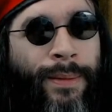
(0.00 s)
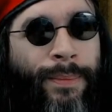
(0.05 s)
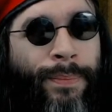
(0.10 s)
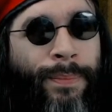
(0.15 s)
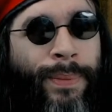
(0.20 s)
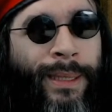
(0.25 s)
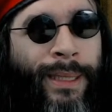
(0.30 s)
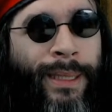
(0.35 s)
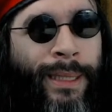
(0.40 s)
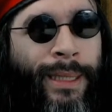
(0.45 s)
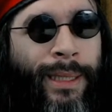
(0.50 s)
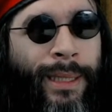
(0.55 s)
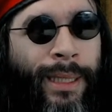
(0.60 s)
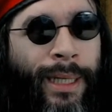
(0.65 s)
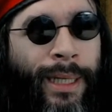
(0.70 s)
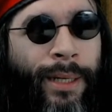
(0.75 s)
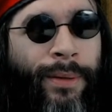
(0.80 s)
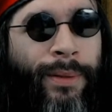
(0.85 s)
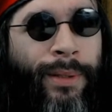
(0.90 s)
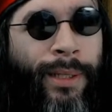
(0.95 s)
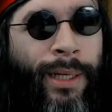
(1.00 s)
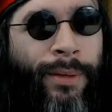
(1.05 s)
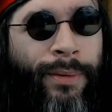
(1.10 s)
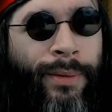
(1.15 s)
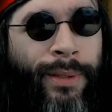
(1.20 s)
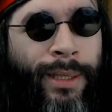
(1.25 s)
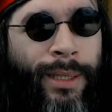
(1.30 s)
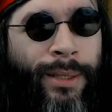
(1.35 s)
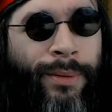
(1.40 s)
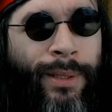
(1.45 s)
particularly here in
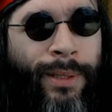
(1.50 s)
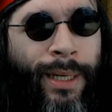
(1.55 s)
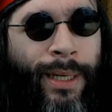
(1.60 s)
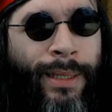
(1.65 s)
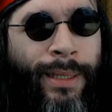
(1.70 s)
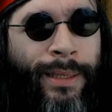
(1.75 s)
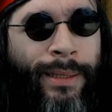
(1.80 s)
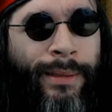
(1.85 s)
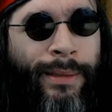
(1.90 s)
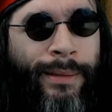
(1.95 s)
the UK.